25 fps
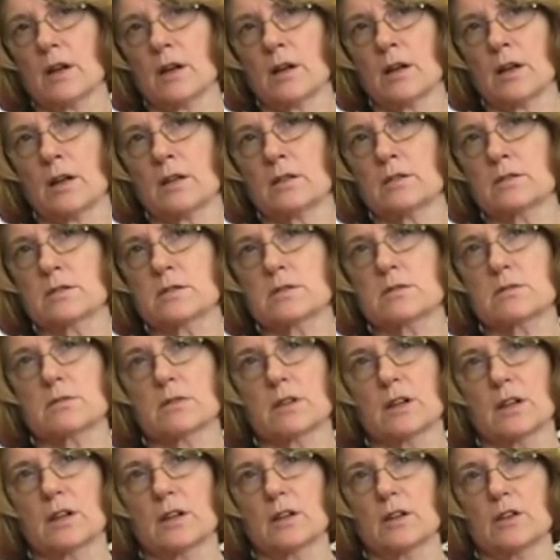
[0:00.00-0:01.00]
And
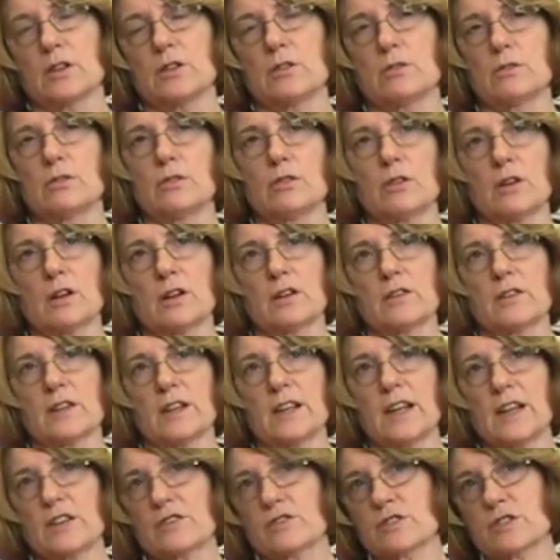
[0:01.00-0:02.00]
you look at
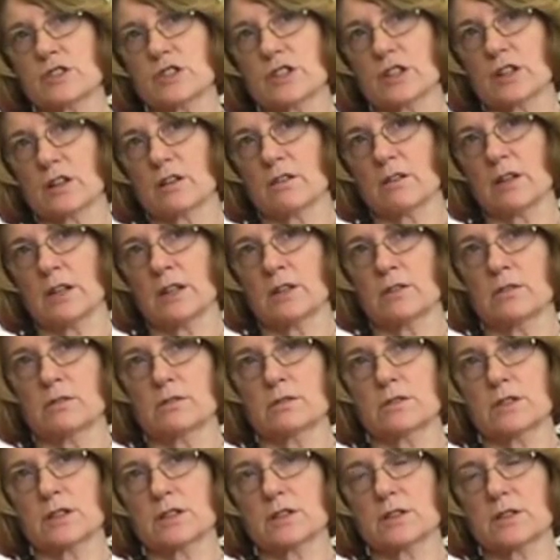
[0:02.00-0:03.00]
the literature in
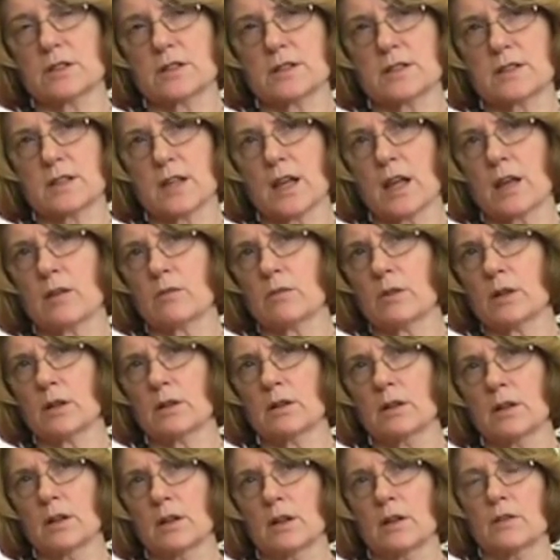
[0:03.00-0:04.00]
order to say,
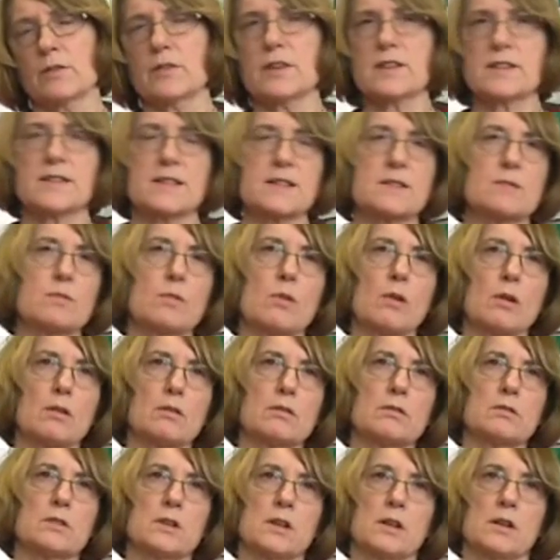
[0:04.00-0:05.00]
well, this is
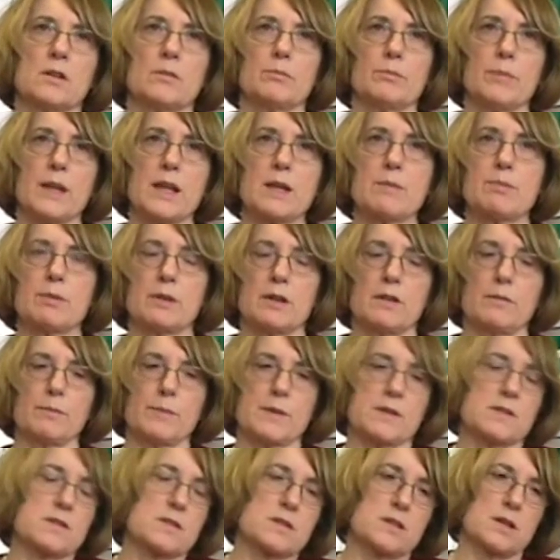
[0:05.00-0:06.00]
what people have
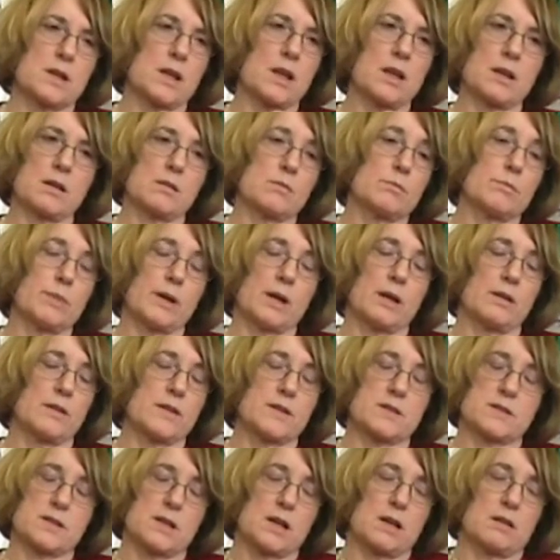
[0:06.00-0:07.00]
been saying about
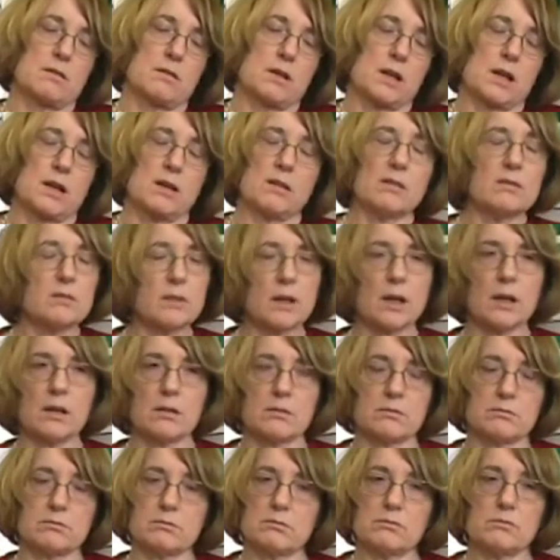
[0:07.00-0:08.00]
this area,
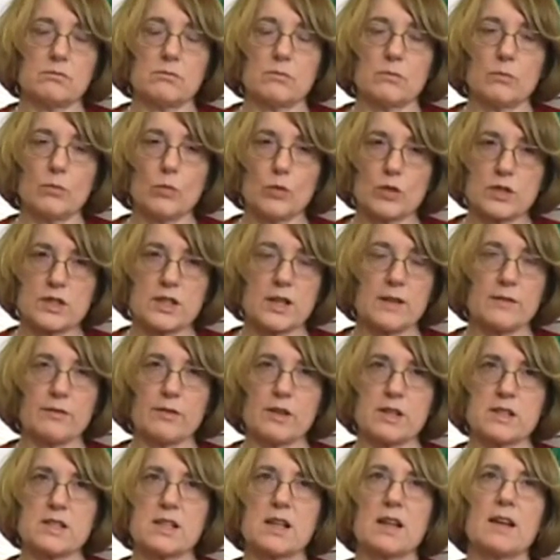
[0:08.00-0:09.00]

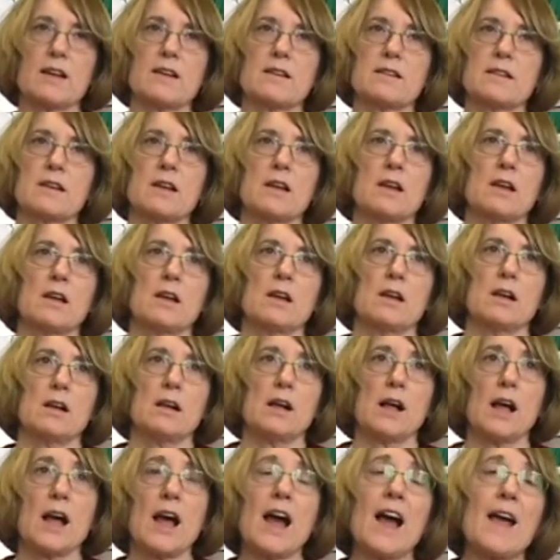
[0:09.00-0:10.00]
whatever it is,
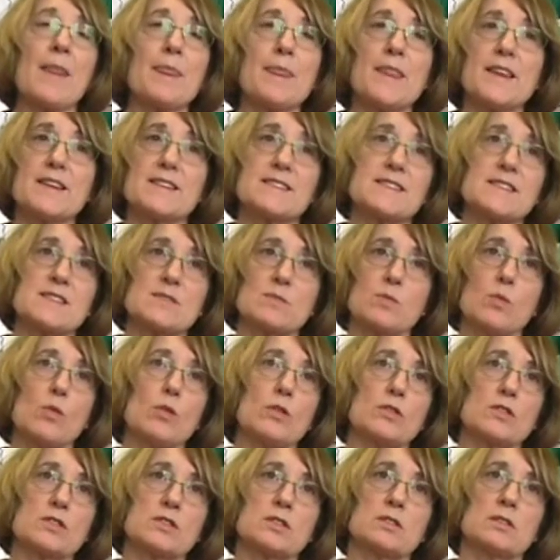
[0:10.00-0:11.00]
and this is
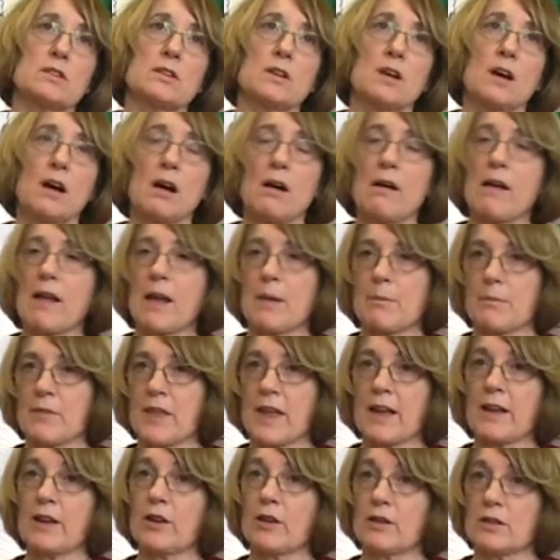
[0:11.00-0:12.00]
what I am
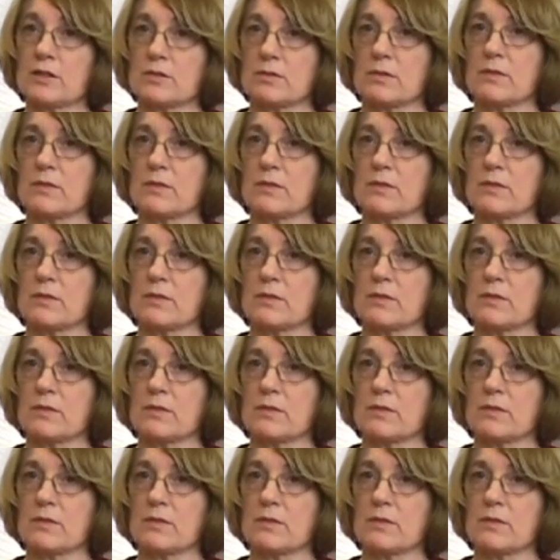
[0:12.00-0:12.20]
then going